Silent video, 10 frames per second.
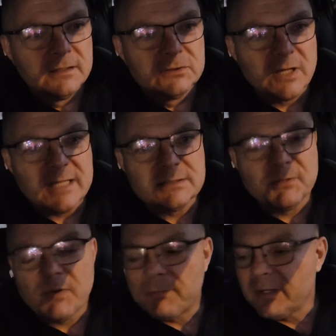So guys, let
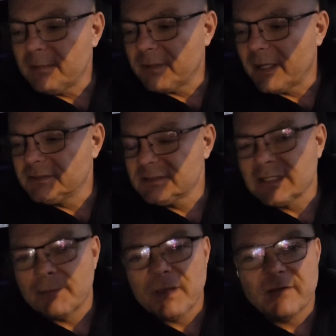me wrap it up. I just
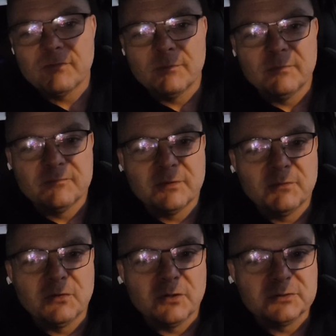got back from
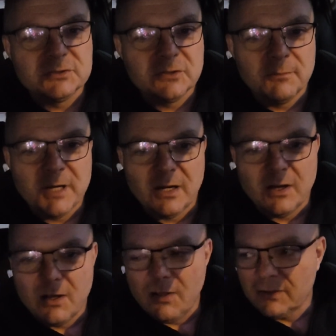the grocery store, bought
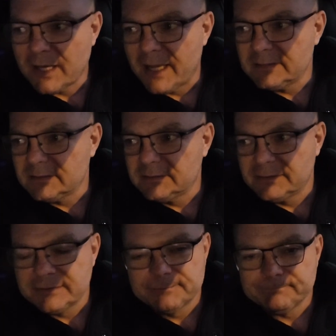all kinds of
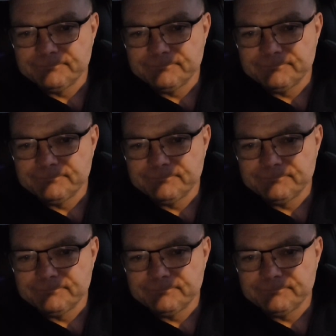just